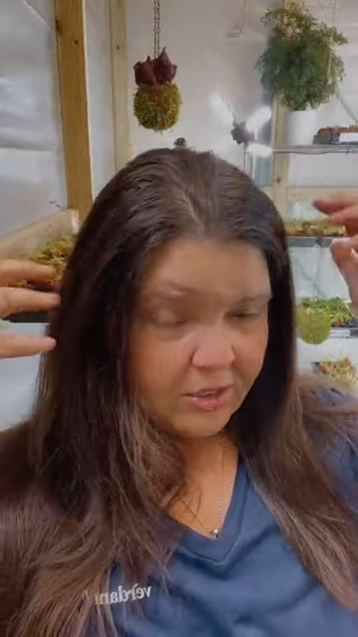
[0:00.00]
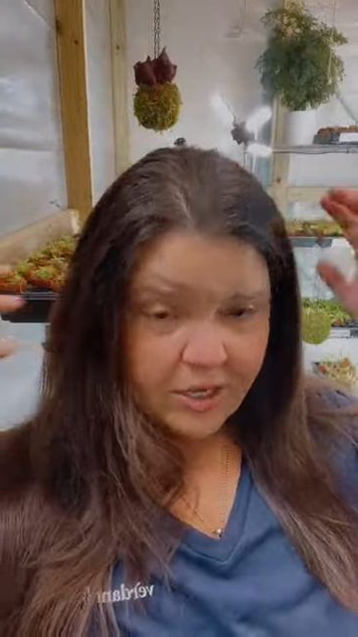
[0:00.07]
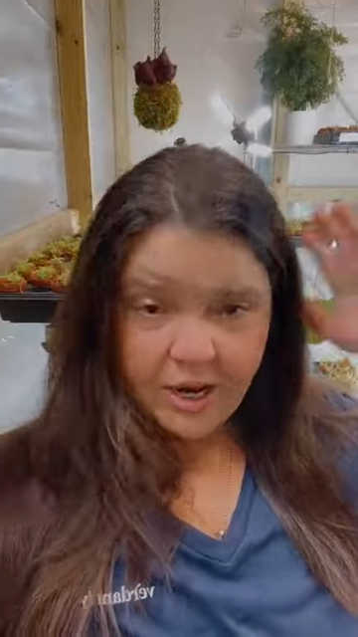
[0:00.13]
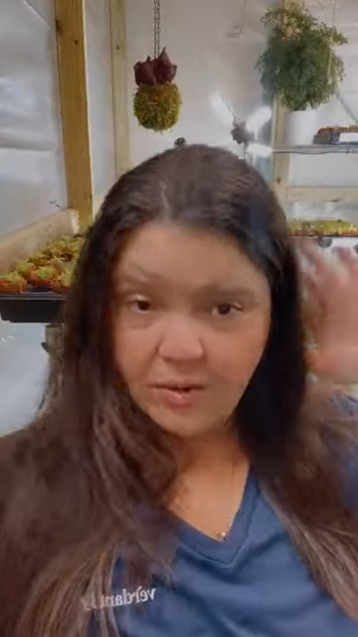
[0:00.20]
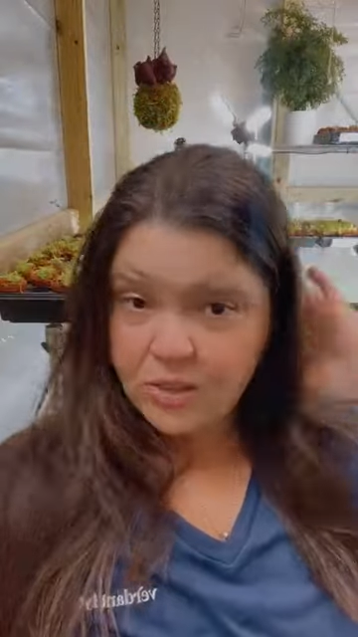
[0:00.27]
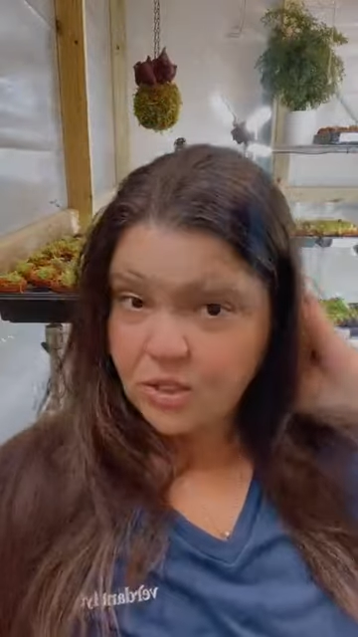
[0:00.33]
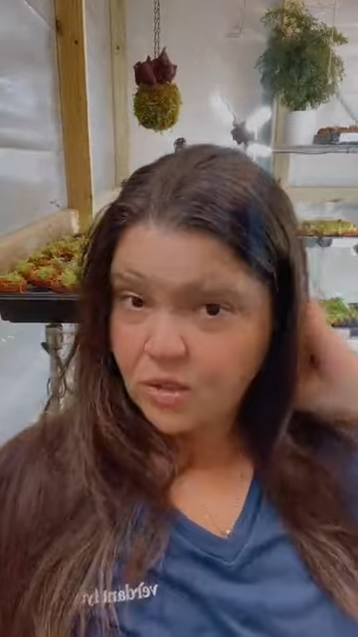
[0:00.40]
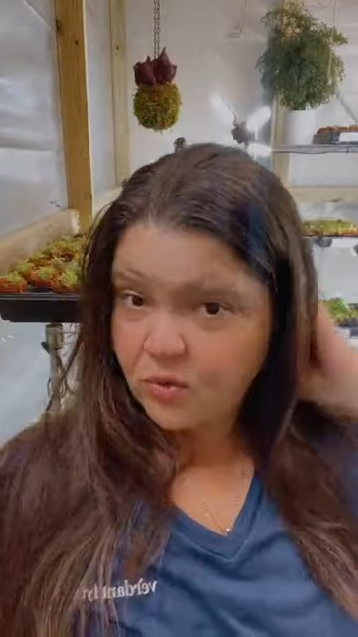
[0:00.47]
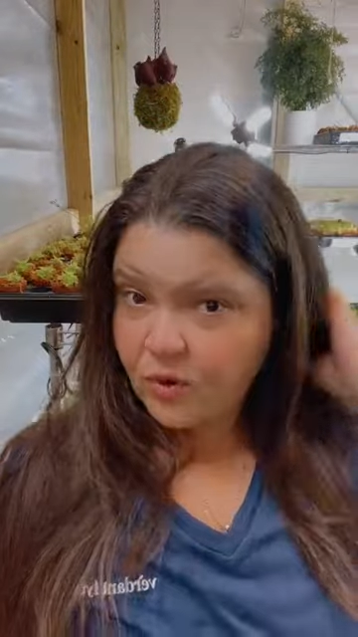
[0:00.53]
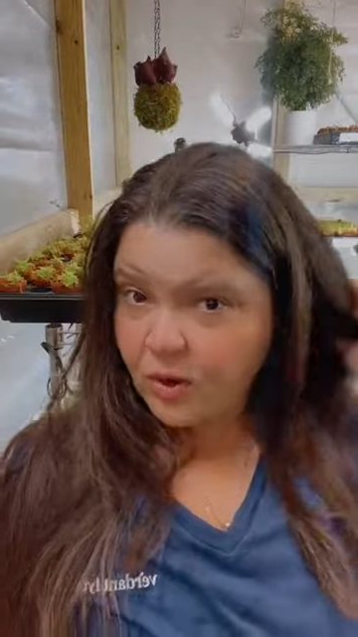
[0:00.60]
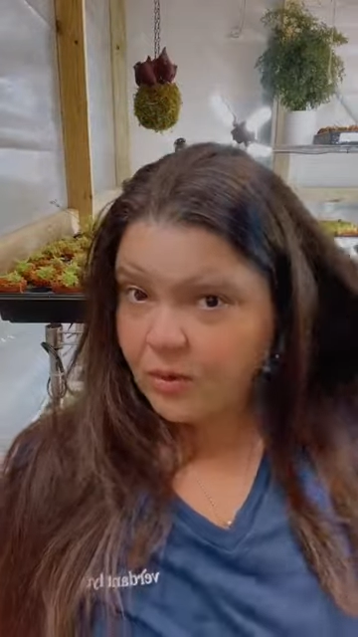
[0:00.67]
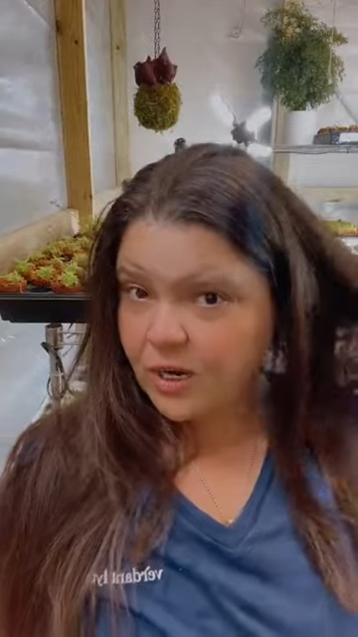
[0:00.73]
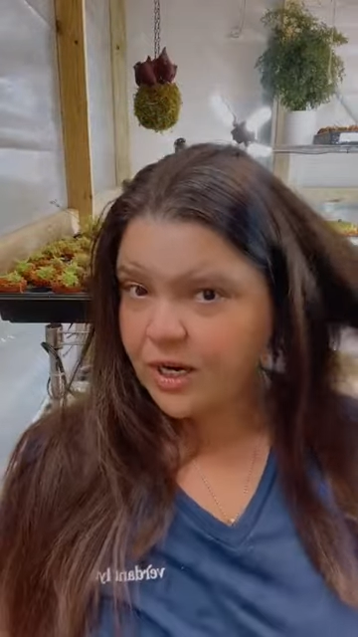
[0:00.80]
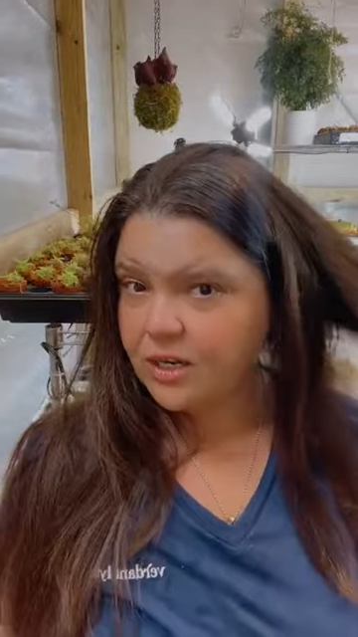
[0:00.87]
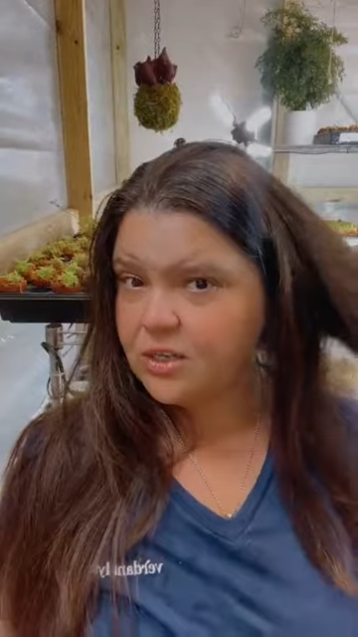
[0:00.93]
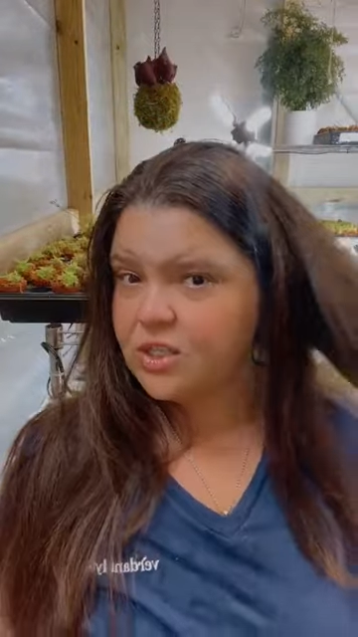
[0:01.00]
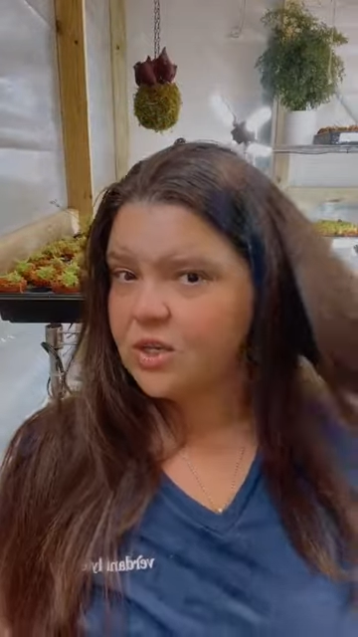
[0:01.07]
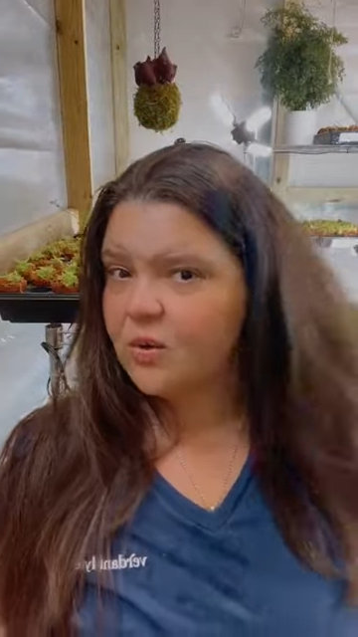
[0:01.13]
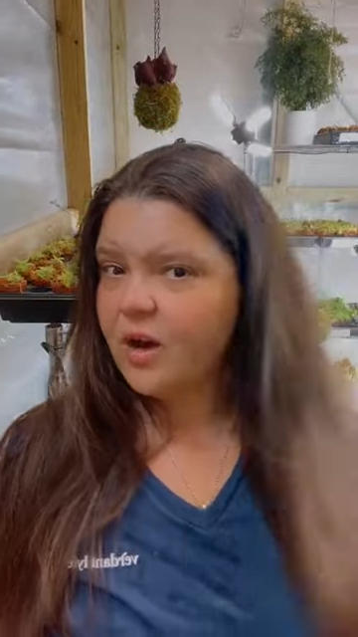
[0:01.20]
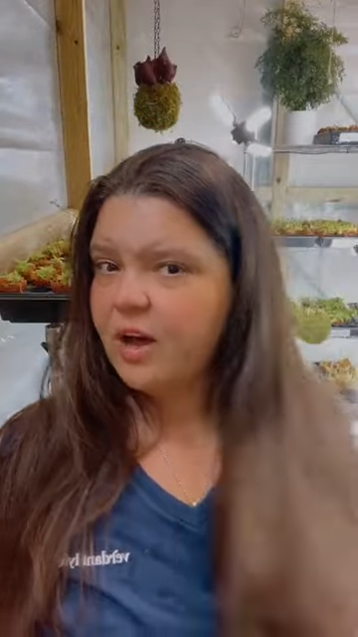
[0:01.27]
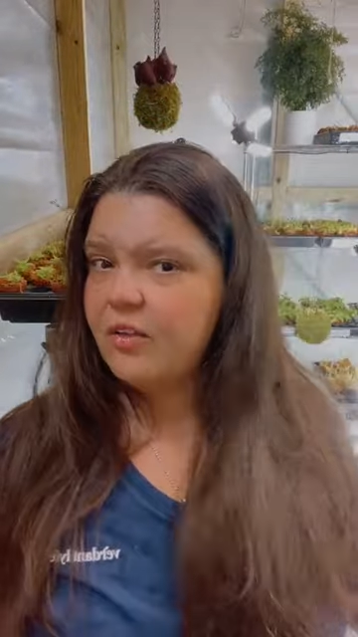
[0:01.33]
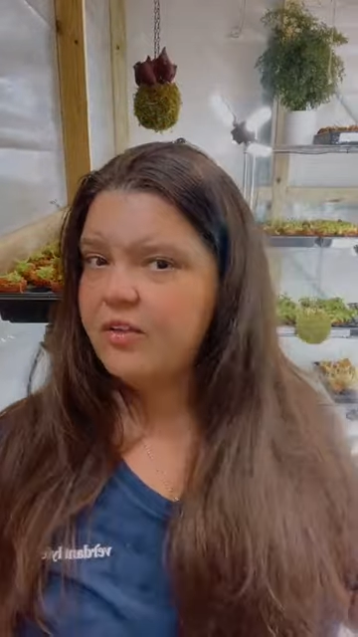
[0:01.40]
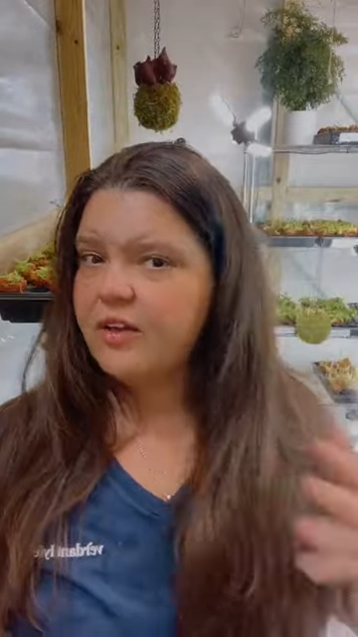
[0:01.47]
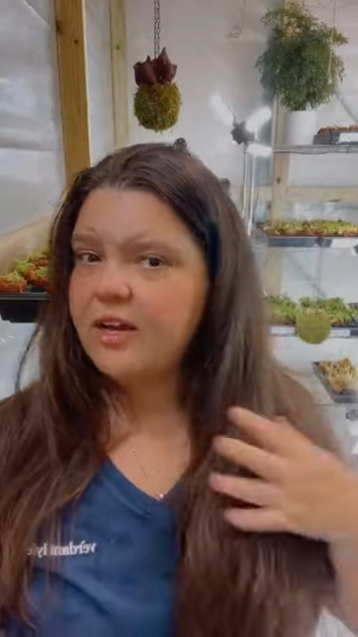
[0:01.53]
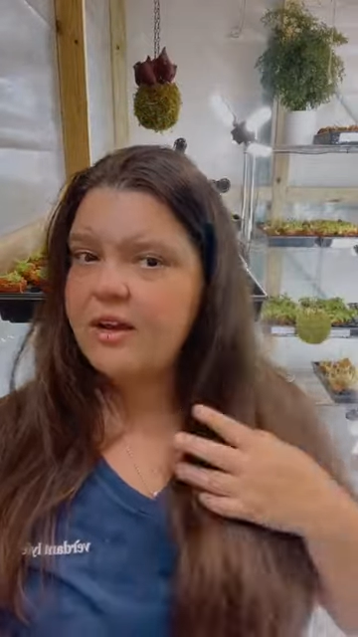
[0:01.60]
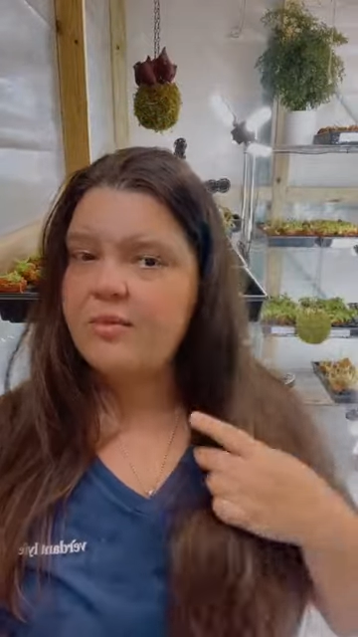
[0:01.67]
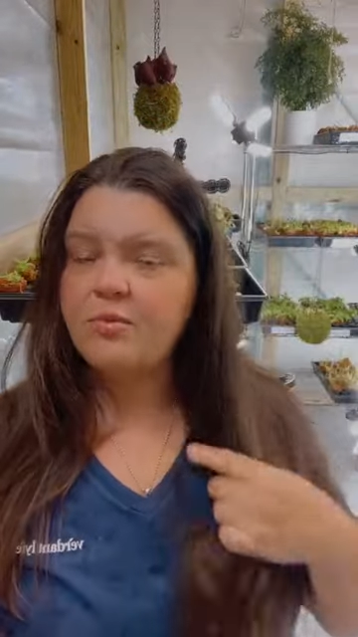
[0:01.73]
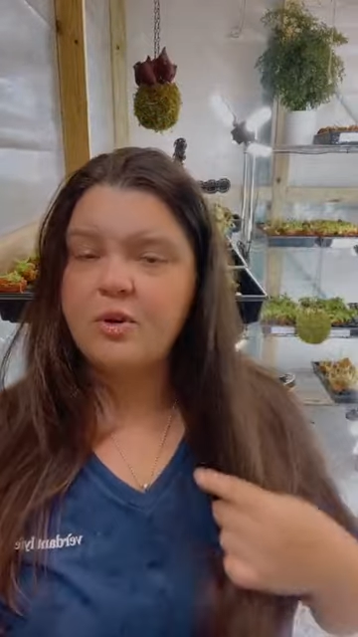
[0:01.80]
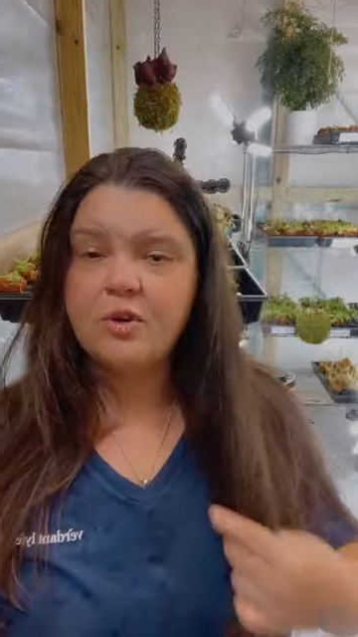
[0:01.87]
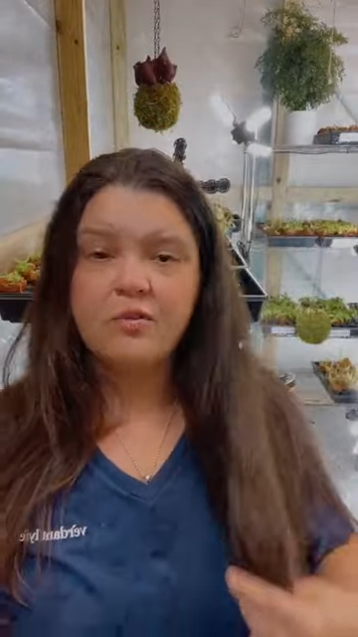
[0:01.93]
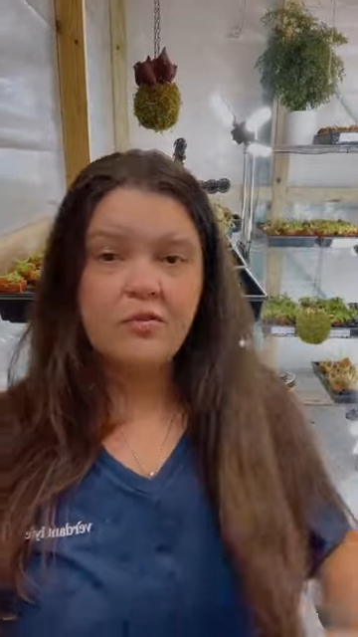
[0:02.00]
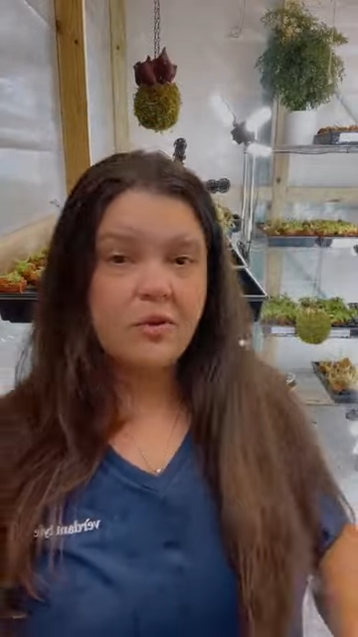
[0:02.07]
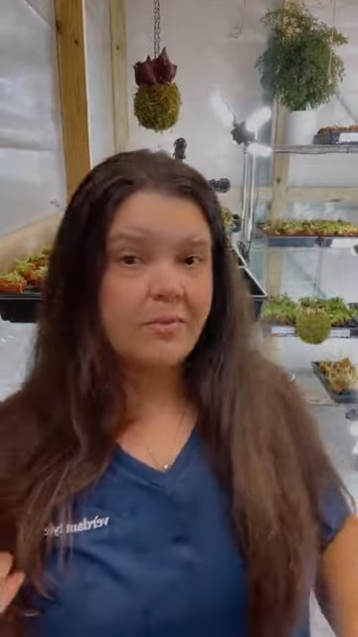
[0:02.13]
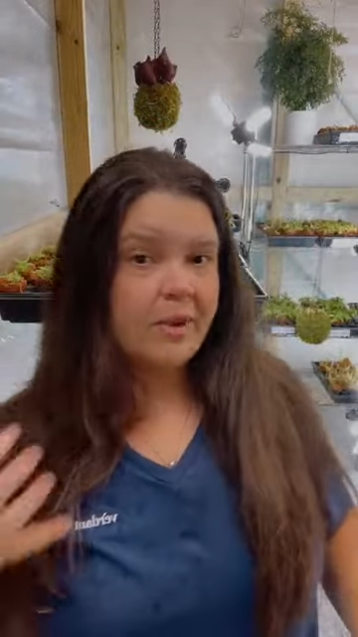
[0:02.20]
Look how it's growing, so healthy and beautiful,